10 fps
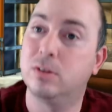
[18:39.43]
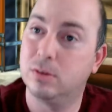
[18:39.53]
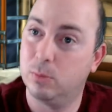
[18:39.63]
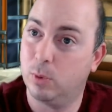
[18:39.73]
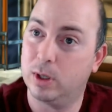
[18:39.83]

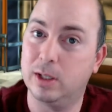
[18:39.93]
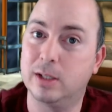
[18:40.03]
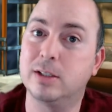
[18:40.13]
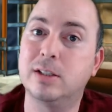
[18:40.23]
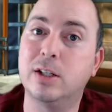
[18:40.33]
We're going to let
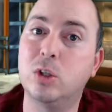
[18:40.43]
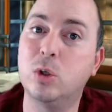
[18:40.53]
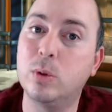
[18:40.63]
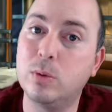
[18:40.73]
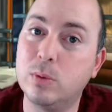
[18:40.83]
this thing
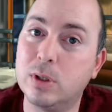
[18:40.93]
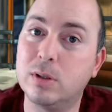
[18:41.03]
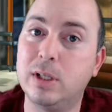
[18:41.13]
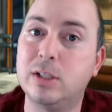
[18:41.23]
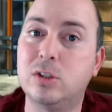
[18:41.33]
do what it
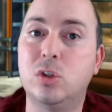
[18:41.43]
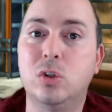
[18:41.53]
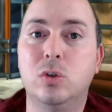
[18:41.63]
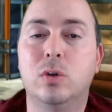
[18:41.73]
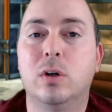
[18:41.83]
needs to do.